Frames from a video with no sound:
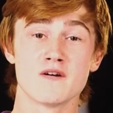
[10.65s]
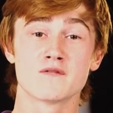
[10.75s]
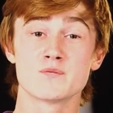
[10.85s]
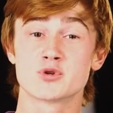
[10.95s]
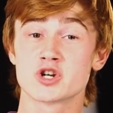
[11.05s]

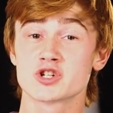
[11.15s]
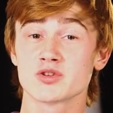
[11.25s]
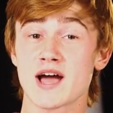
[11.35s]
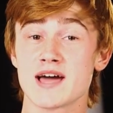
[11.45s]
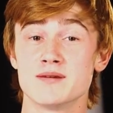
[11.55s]
from Church
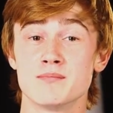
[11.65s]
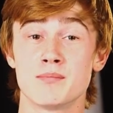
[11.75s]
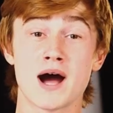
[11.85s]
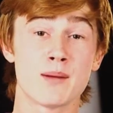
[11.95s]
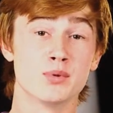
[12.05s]
Latin
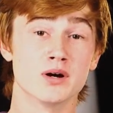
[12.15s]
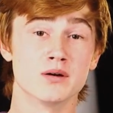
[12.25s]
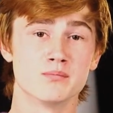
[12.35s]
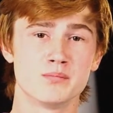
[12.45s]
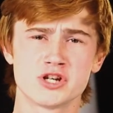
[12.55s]
papa,
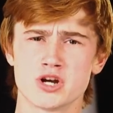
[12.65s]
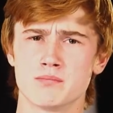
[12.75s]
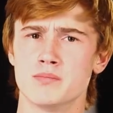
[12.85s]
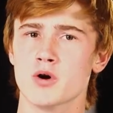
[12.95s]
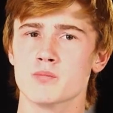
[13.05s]

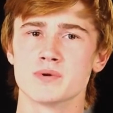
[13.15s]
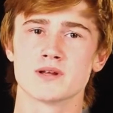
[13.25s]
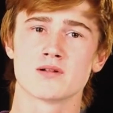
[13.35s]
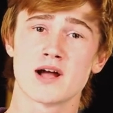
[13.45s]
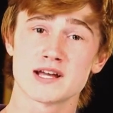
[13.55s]
bishop pope,
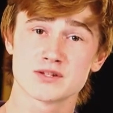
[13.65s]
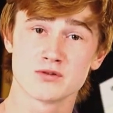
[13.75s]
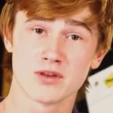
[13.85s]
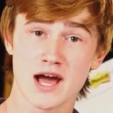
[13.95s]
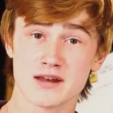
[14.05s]
in
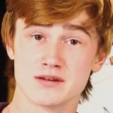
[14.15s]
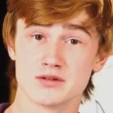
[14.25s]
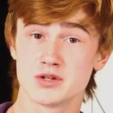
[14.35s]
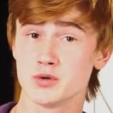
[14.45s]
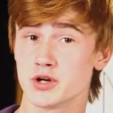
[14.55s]
classical Latin,
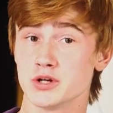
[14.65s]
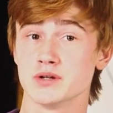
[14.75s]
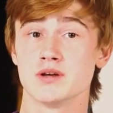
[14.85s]
tutor,